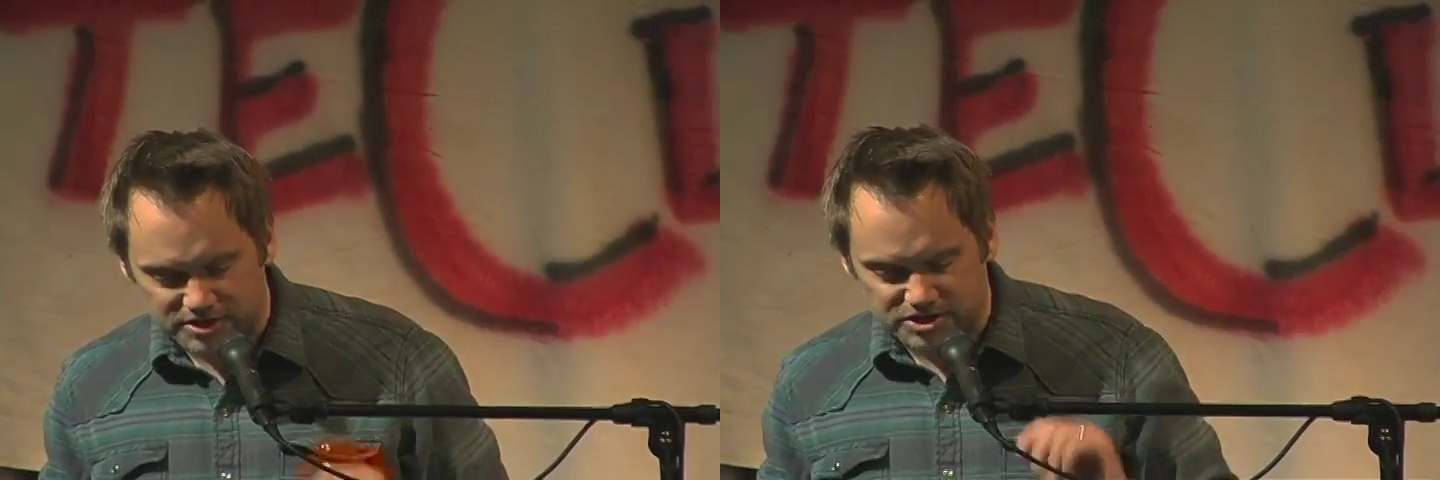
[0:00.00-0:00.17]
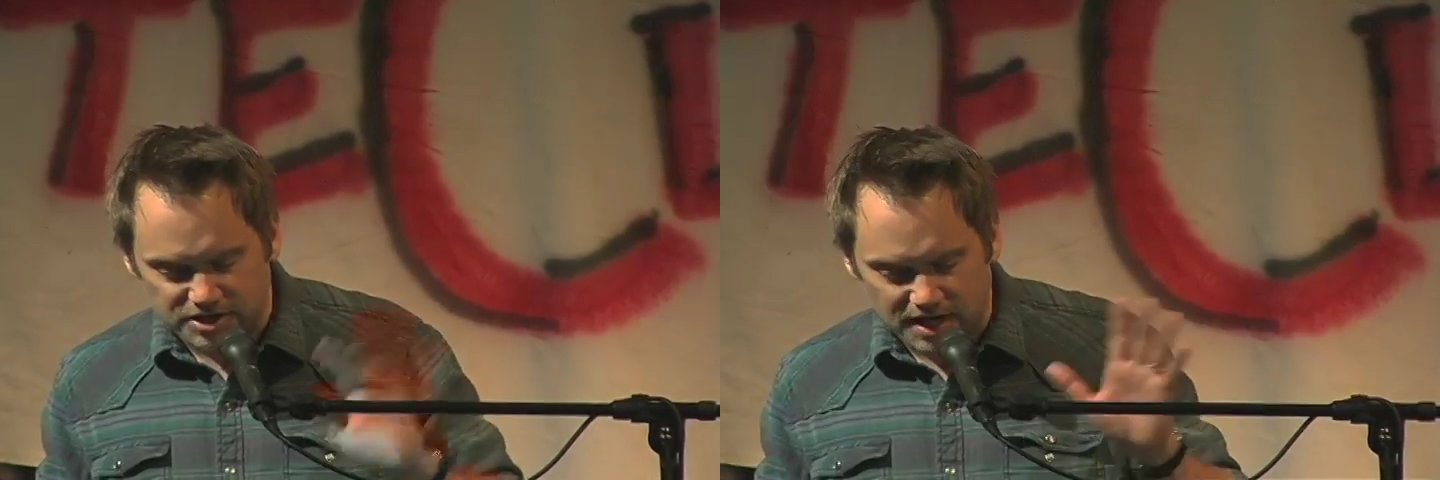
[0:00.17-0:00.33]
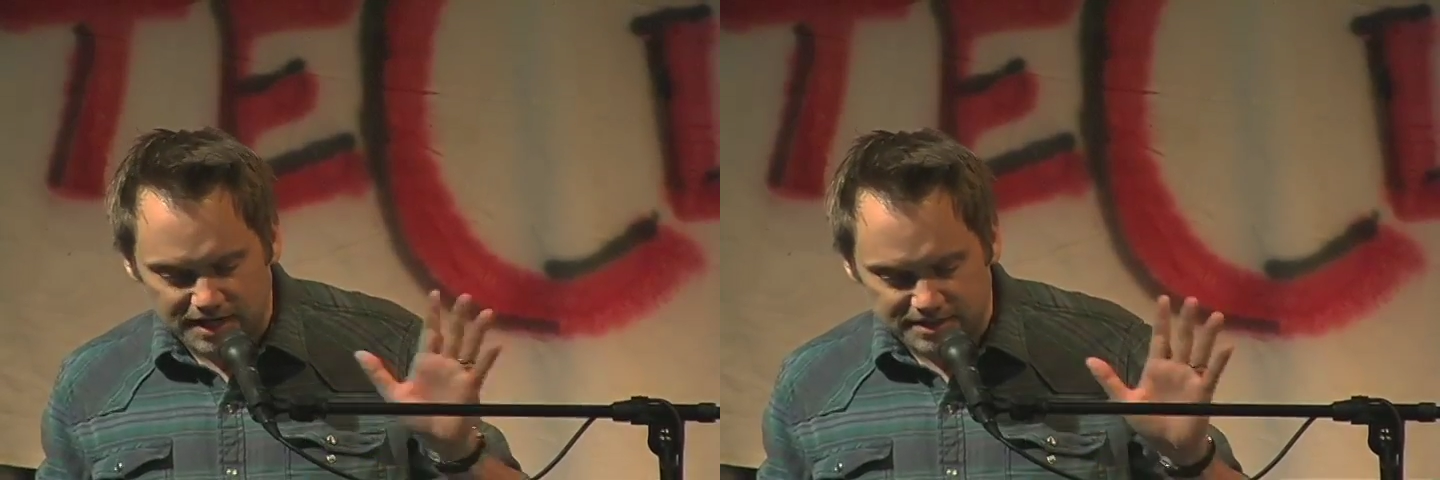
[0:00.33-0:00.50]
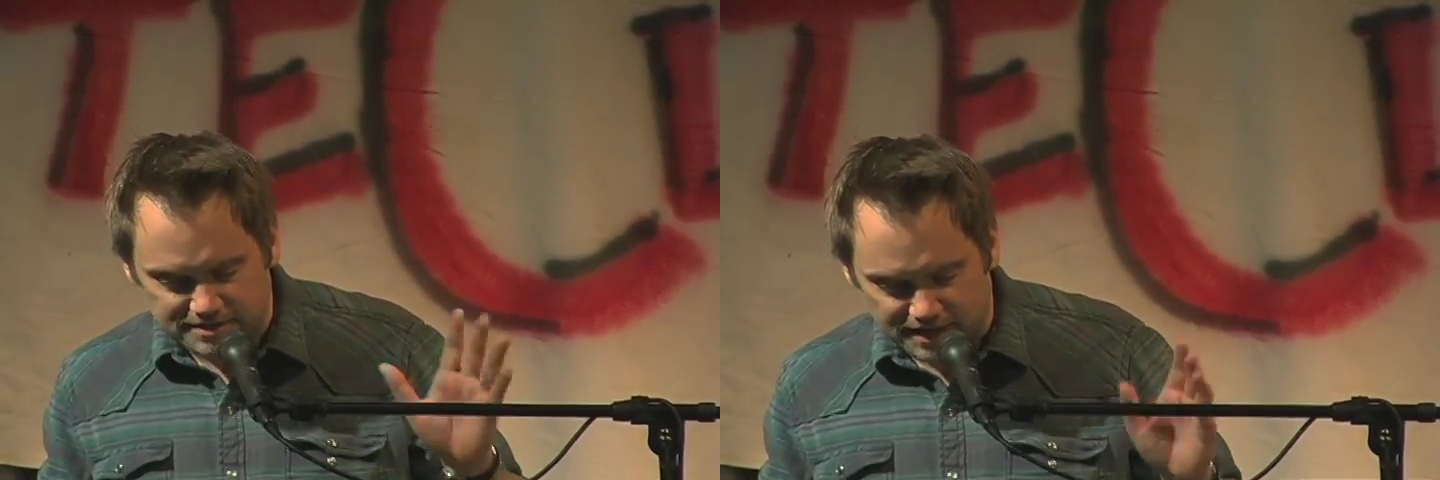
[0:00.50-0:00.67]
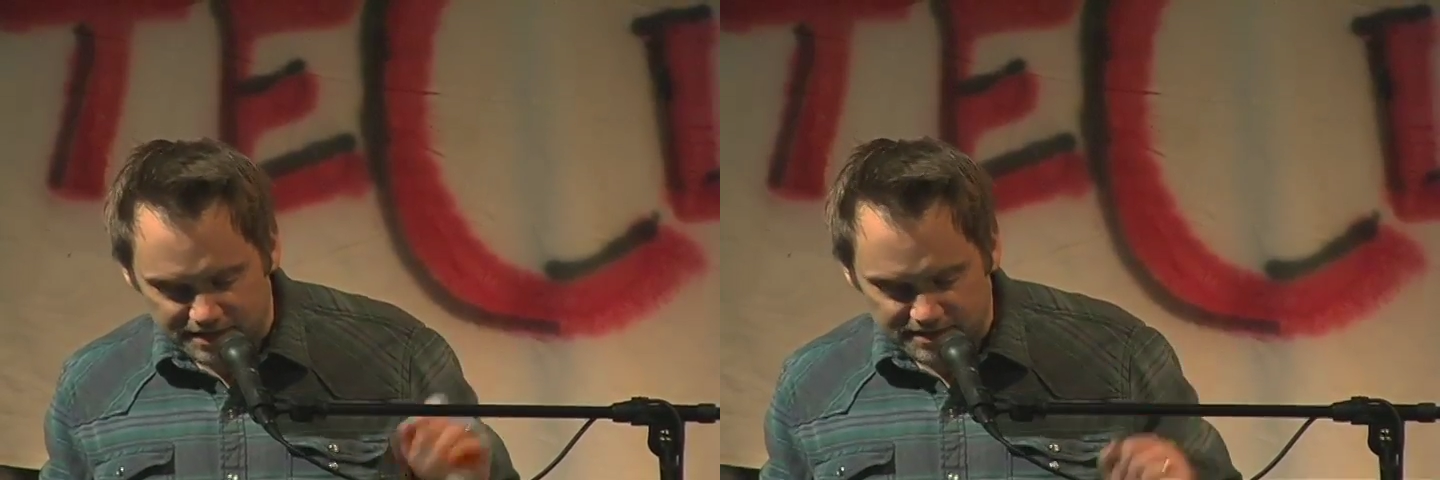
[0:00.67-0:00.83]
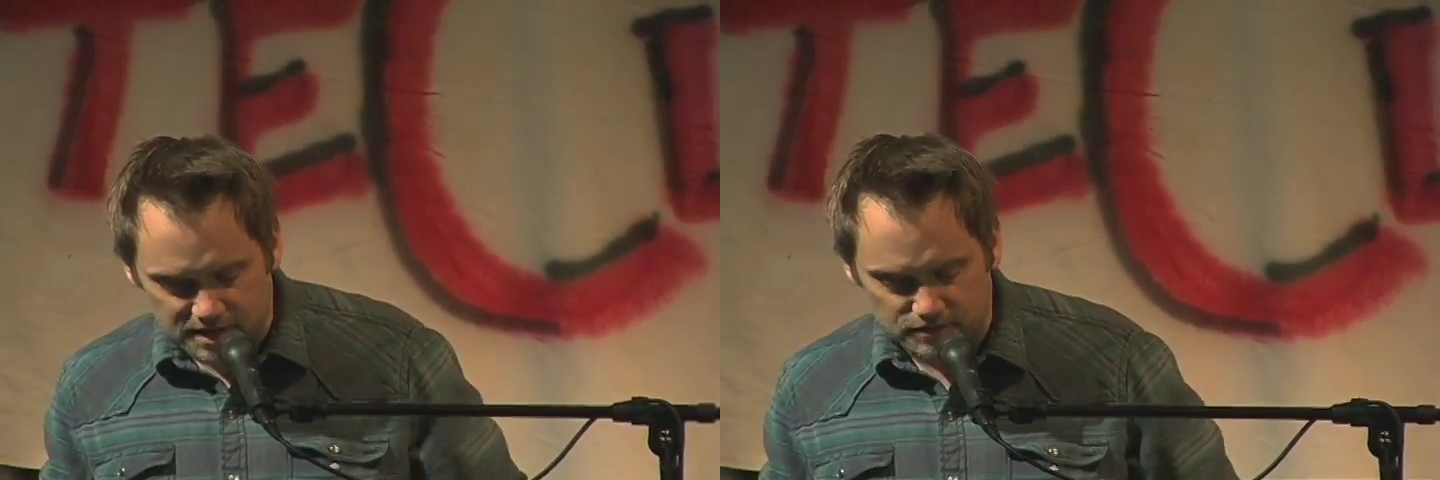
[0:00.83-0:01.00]
it shines like
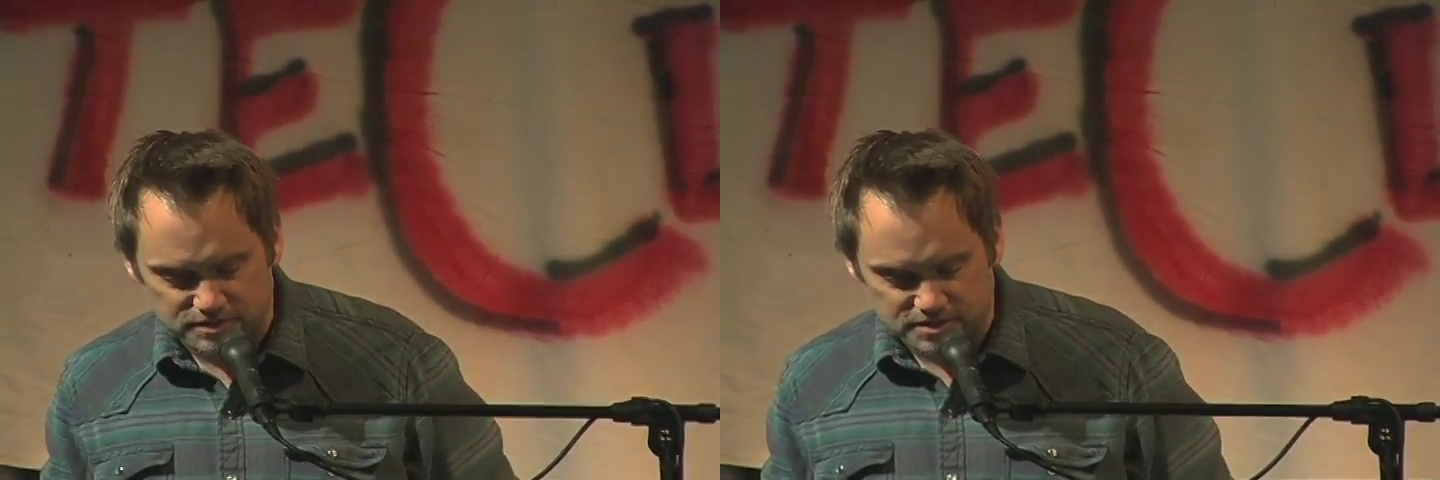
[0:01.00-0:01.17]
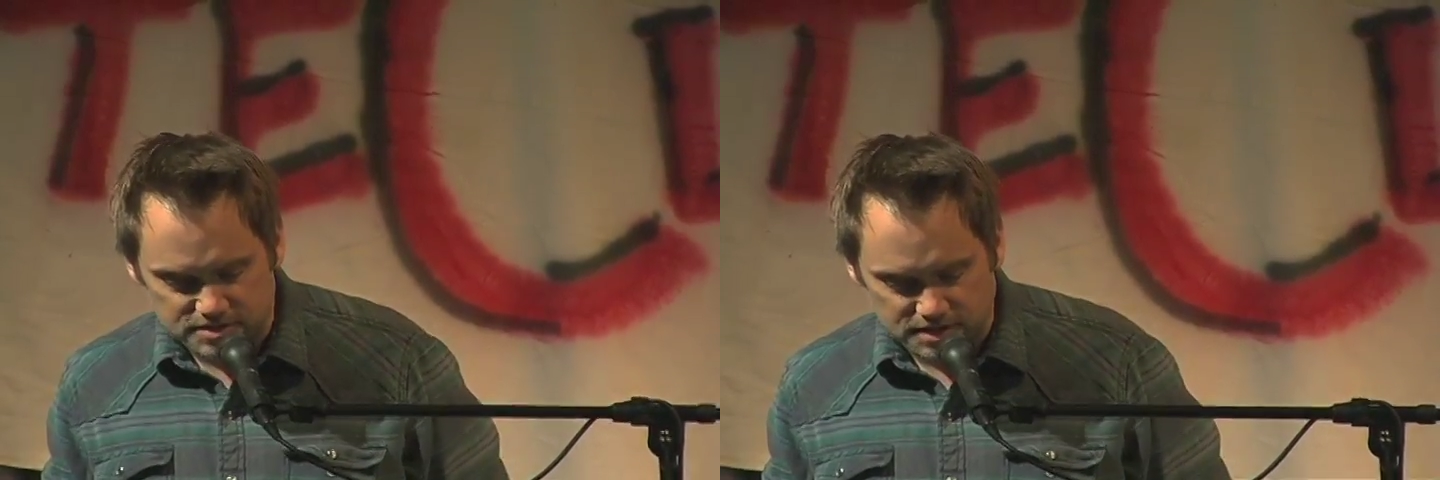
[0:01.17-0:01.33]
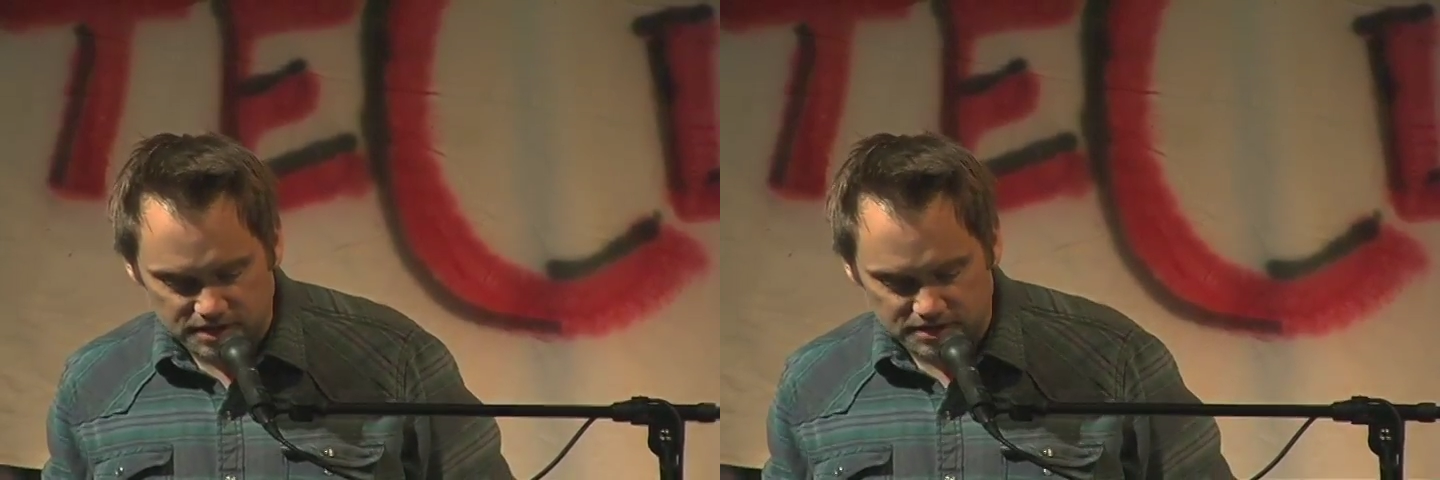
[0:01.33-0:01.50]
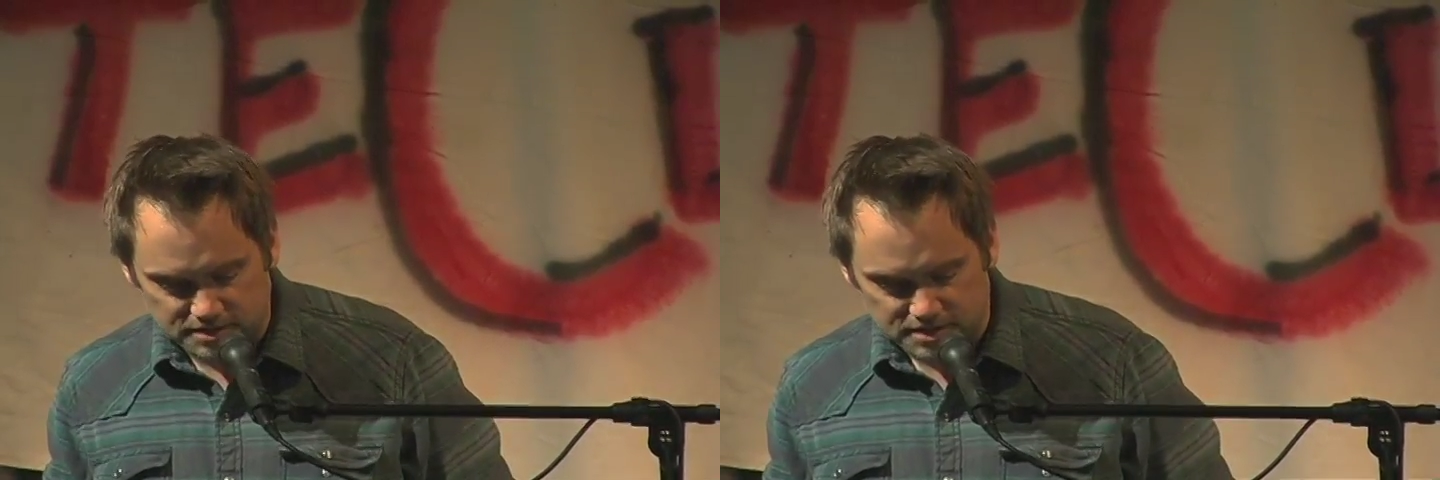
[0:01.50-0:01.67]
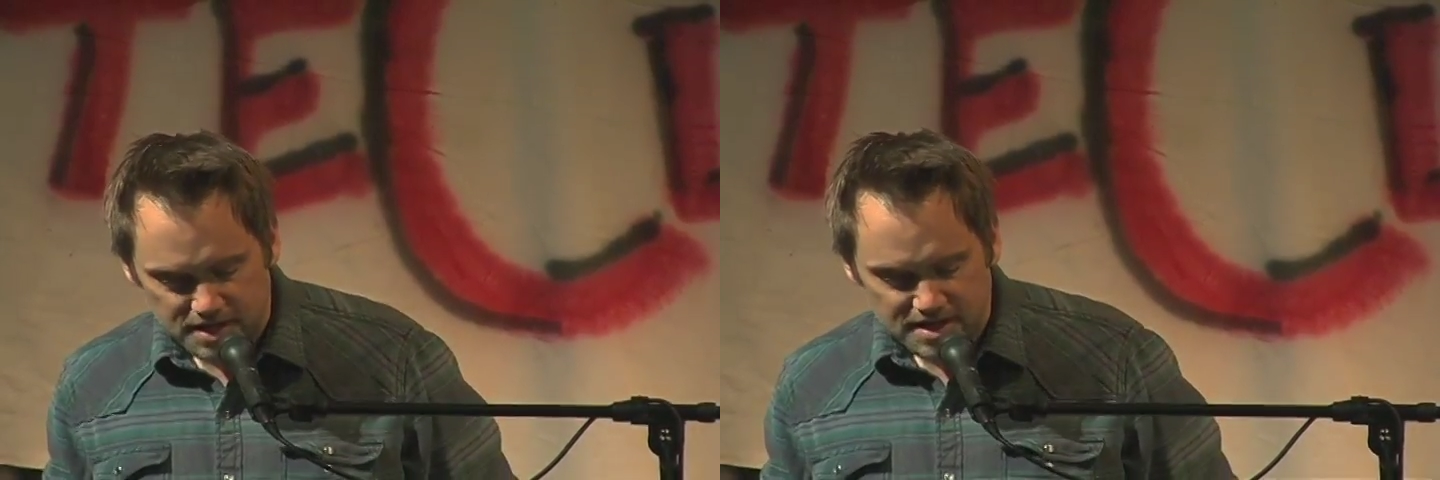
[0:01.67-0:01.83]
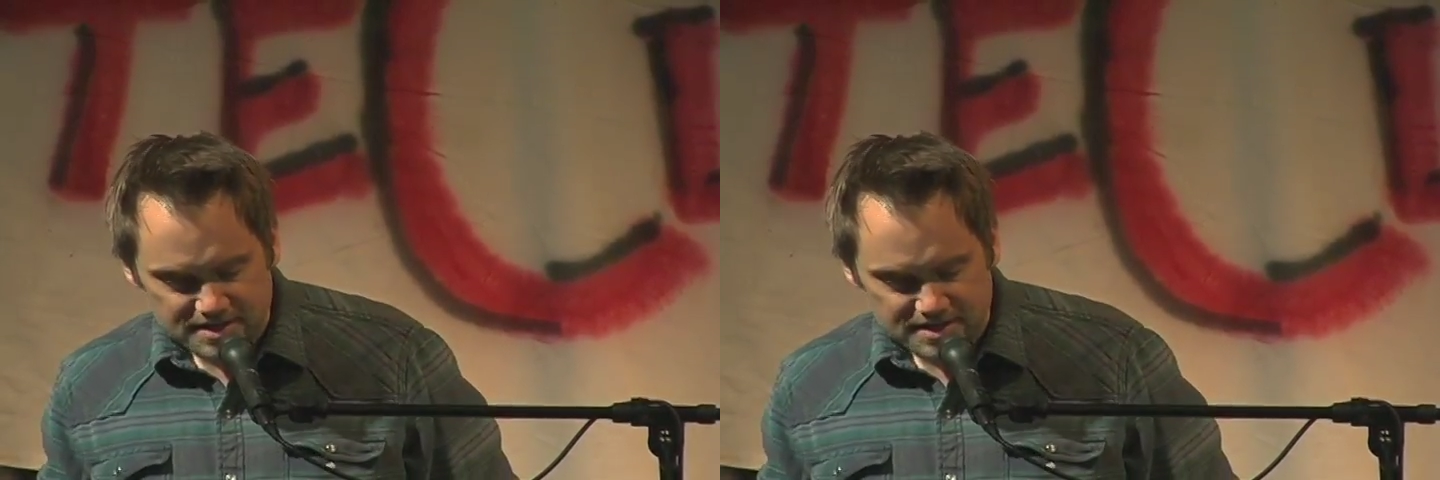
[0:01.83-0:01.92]
1,000 suns.